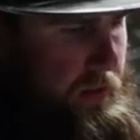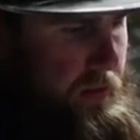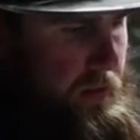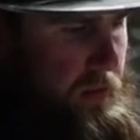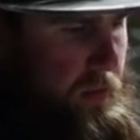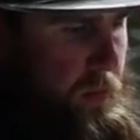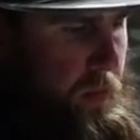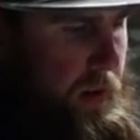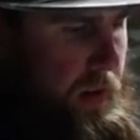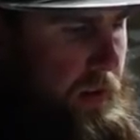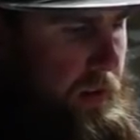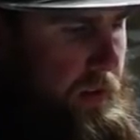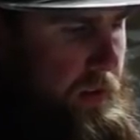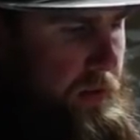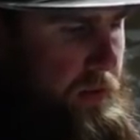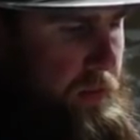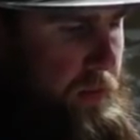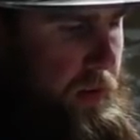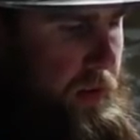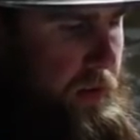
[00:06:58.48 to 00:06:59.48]
a little wiggling
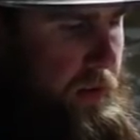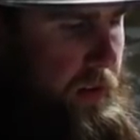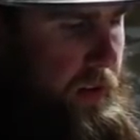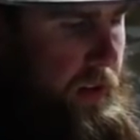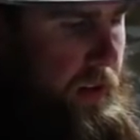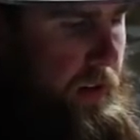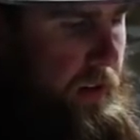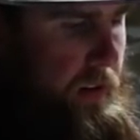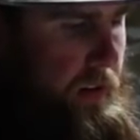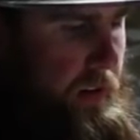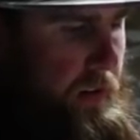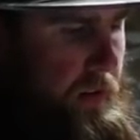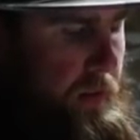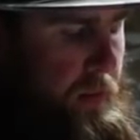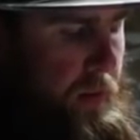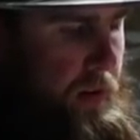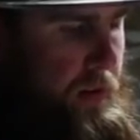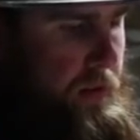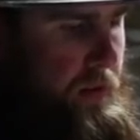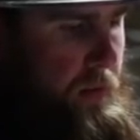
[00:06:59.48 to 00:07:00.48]
as well to get it the
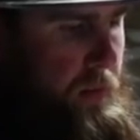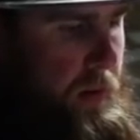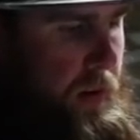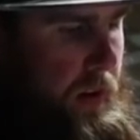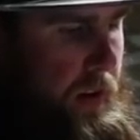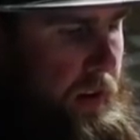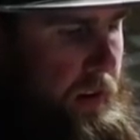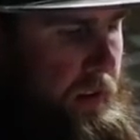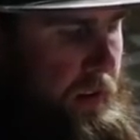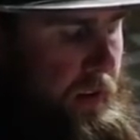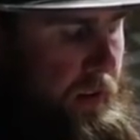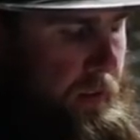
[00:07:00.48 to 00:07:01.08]
rest of the way out of there.